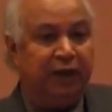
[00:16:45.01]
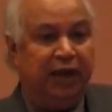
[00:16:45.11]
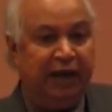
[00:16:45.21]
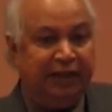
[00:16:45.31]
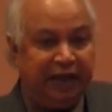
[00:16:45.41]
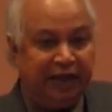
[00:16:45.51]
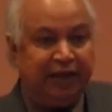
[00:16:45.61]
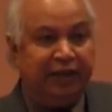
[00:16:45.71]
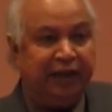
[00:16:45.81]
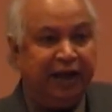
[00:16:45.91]
And that
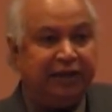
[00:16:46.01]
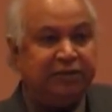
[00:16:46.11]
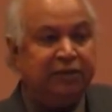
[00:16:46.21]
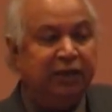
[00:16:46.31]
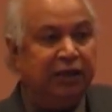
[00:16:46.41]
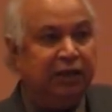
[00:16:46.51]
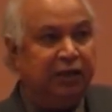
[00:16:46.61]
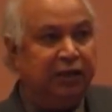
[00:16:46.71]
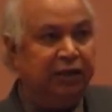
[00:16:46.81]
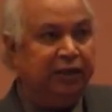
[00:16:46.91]
indicates
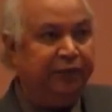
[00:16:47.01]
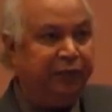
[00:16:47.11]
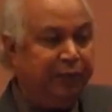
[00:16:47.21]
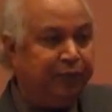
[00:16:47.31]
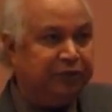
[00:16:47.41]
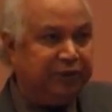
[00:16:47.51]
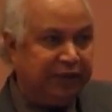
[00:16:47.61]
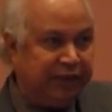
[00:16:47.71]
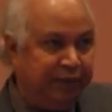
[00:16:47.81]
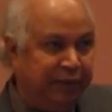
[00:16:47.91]
the peop
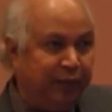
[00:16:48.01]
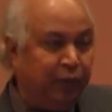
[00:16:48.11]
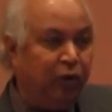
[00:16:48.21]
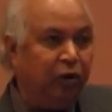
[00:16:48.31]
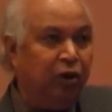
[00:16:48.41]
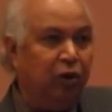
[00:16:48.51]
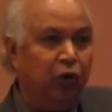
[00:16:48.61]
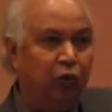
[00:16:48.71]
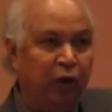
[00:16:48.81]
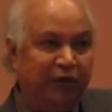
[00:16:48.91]
certain people
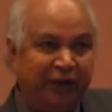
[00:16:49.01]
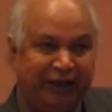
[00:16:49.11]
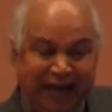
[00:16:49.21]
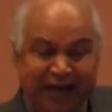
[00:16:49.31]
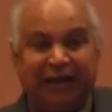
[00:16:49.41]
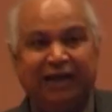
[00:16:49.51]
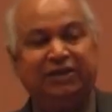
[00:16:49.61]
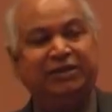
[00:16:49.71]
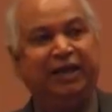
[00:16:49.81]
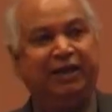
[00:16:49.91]
who have attained that
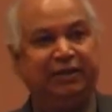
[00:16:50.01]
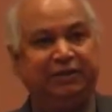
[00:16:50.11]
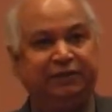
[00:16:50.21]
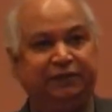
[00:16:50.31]
status.